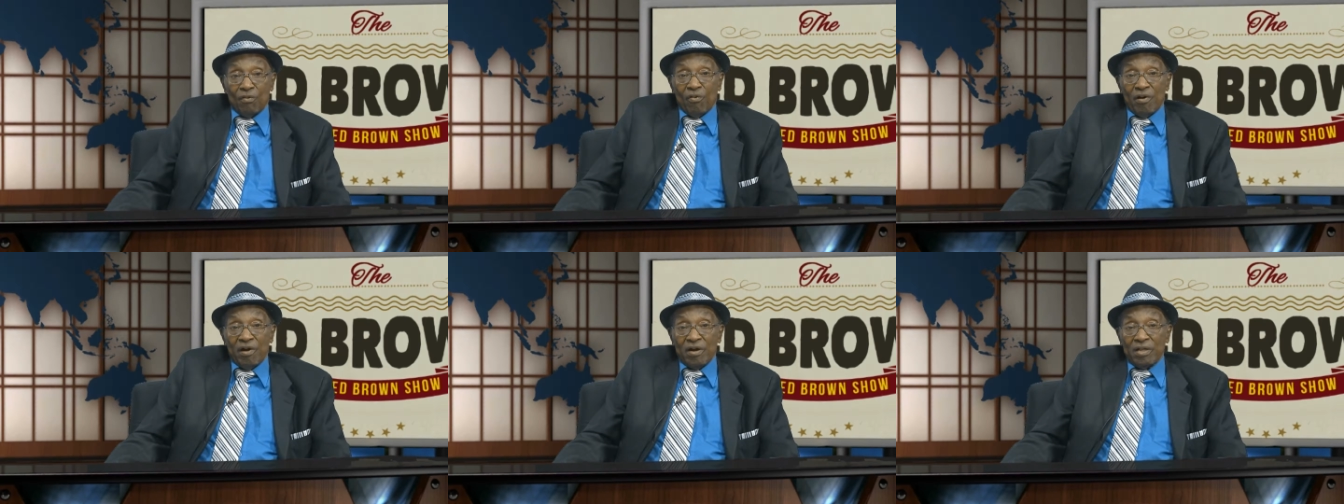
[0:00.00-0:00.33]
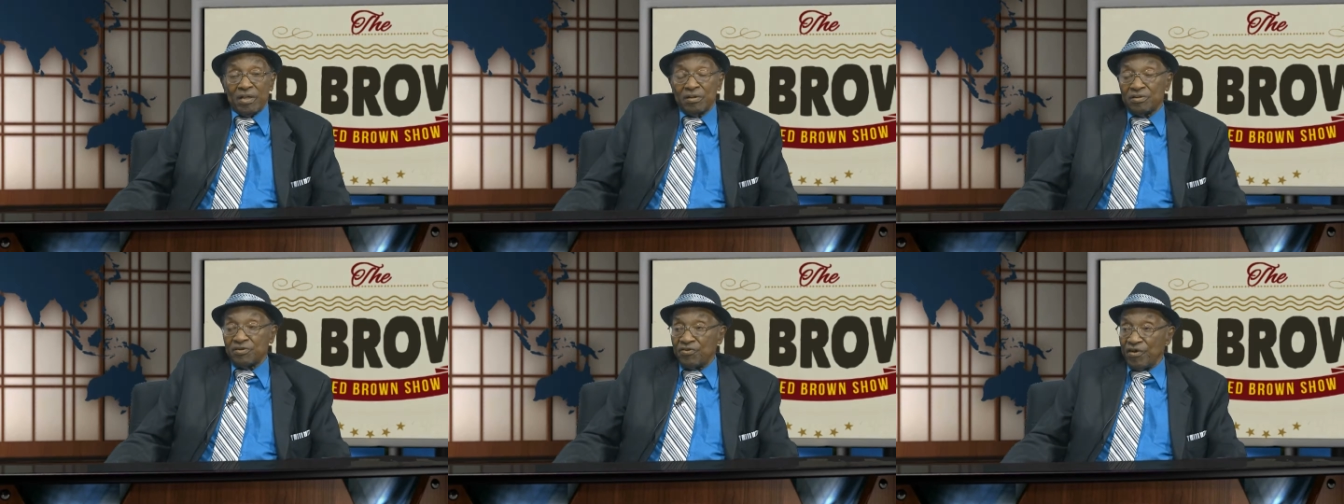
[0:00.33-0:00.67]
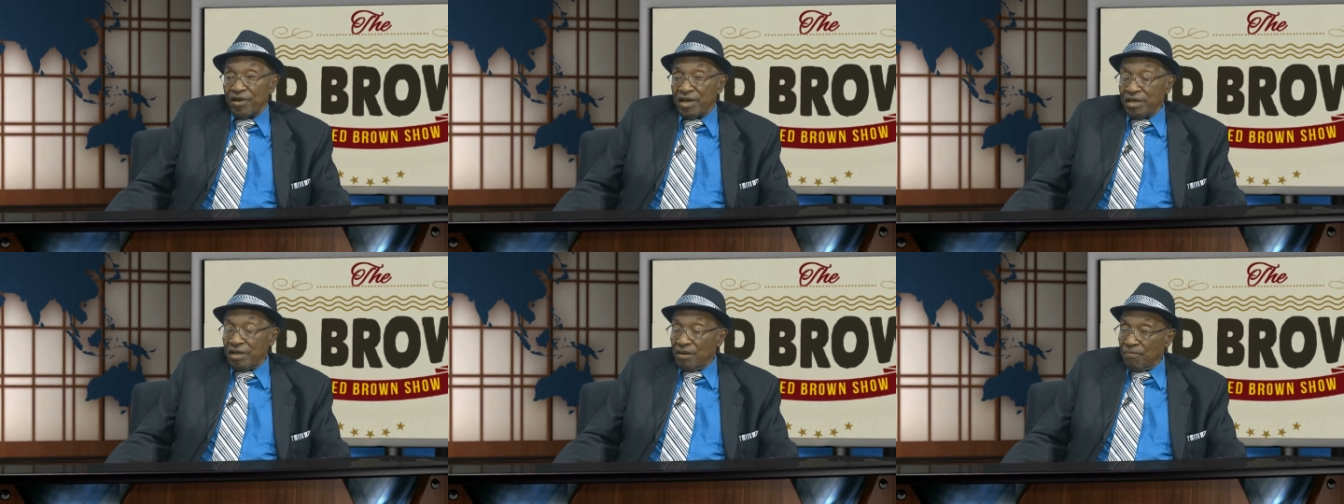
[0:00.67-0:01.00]
Where are the
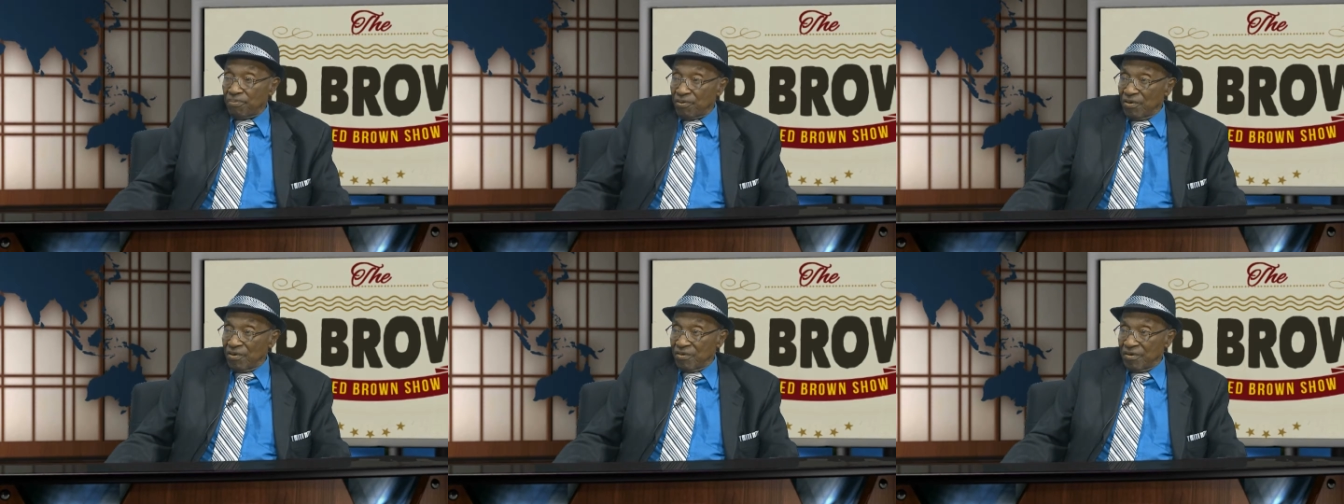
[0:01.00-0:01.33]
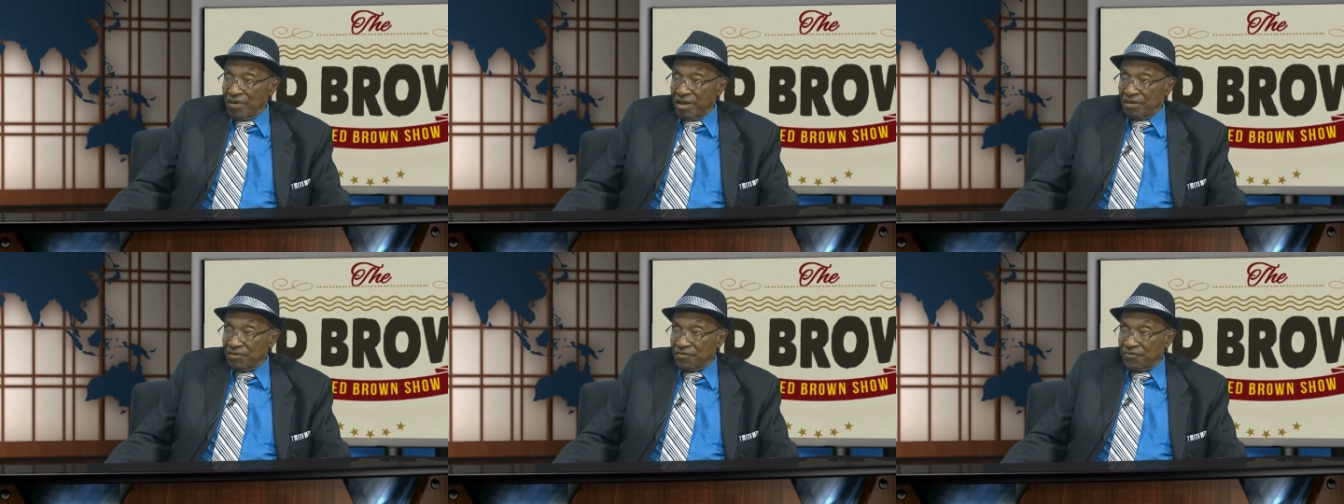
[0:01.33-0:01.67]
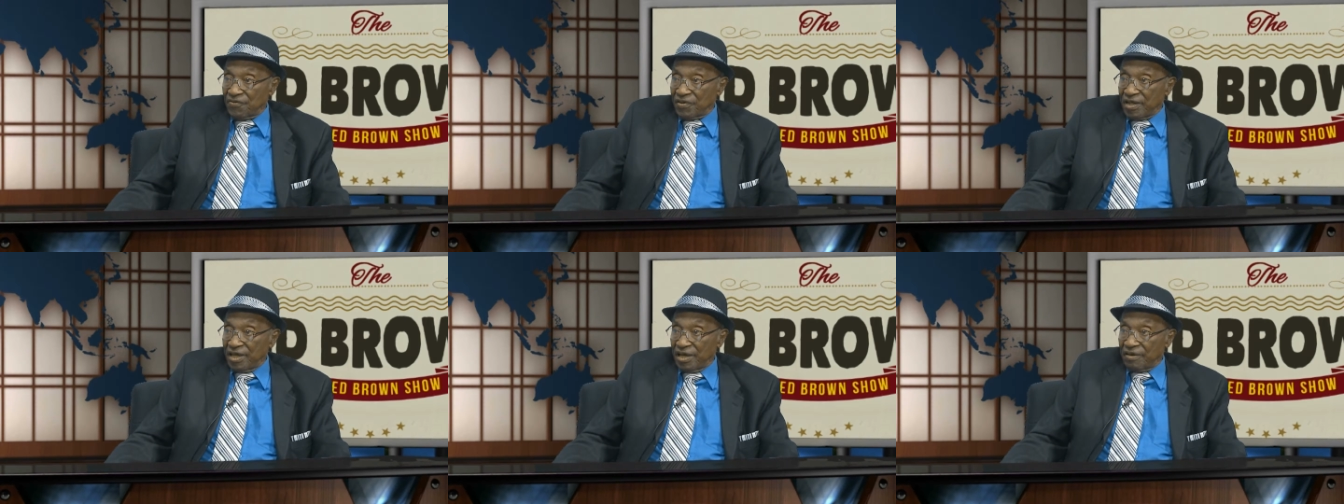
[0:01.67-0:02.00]
training programs
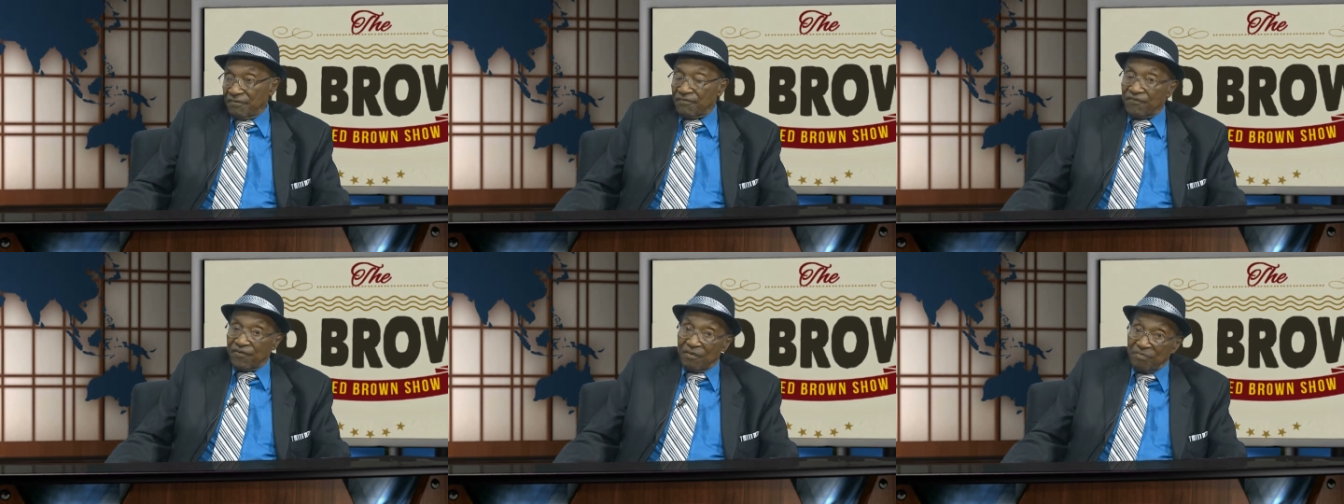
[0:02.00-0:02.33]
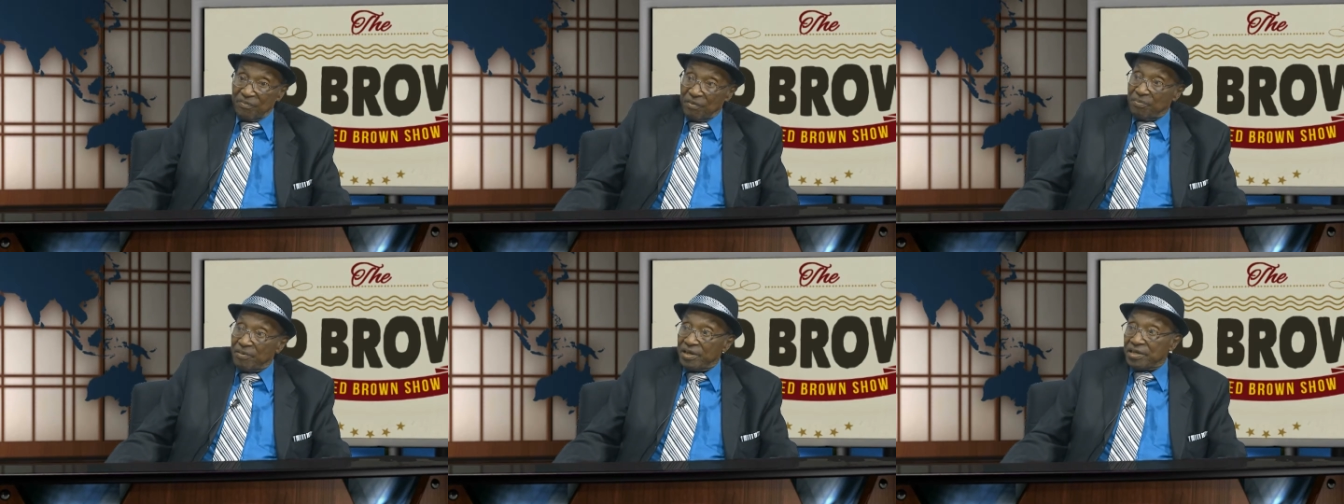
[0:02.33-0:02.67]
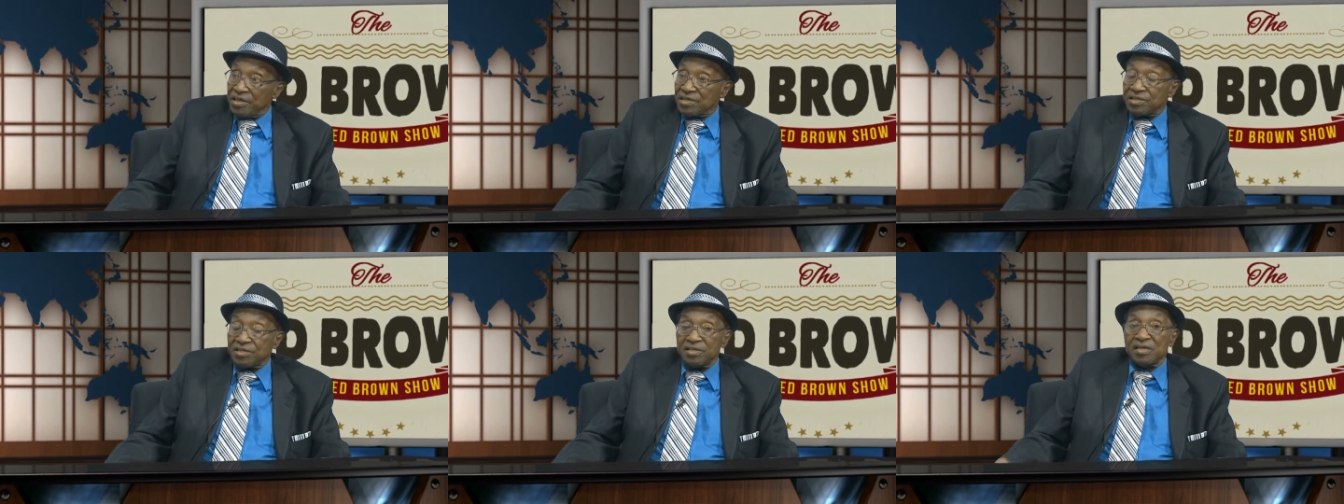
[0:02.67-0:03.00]
for that from the
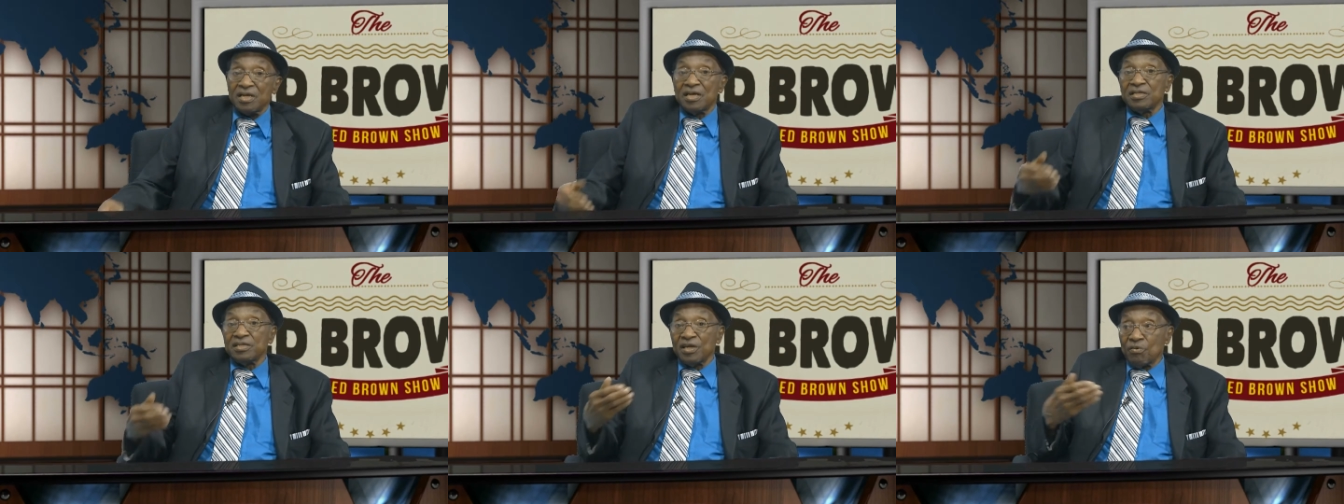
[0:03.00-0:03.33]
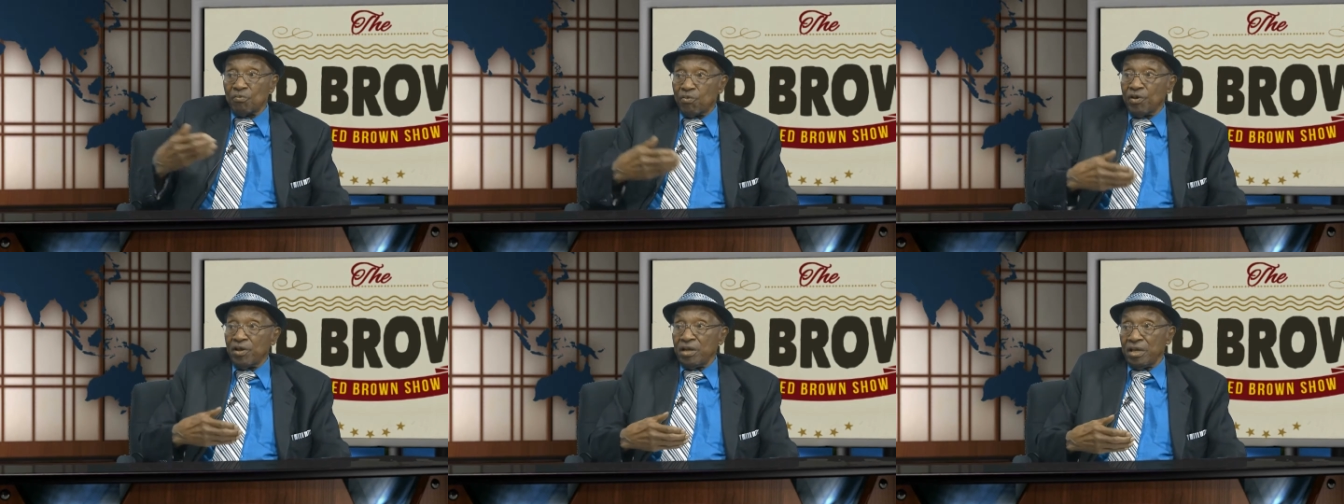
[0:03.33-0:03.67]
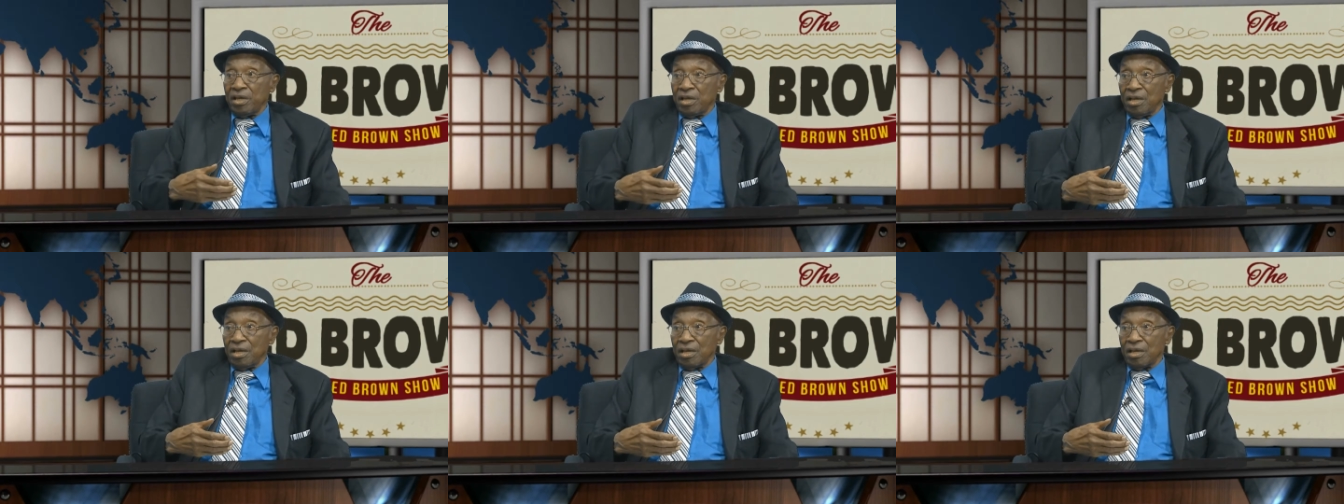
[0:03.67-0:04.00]
businesses that
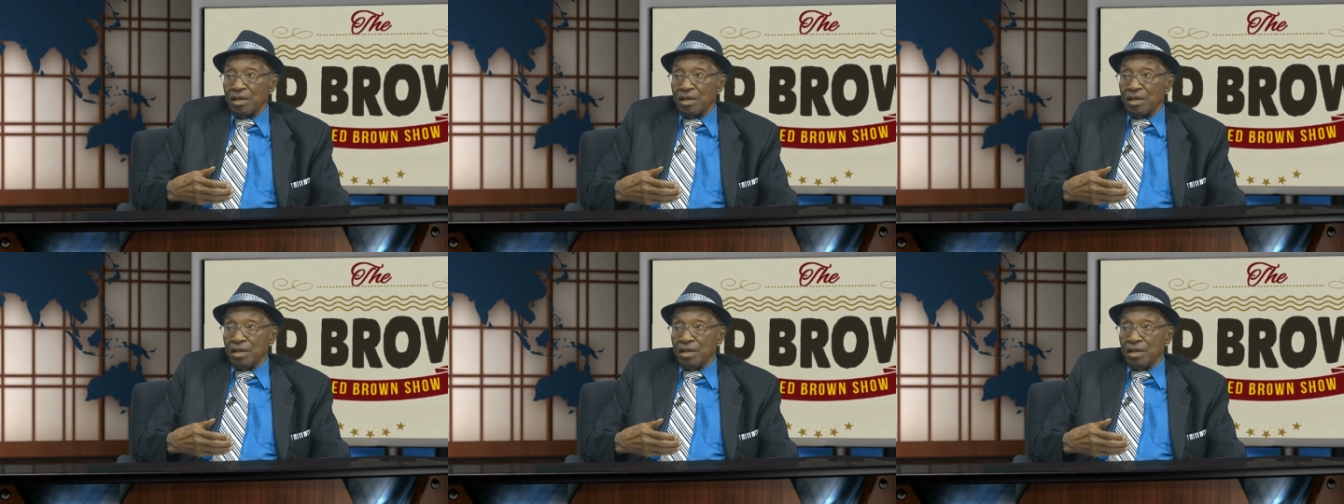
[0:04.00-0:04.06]
we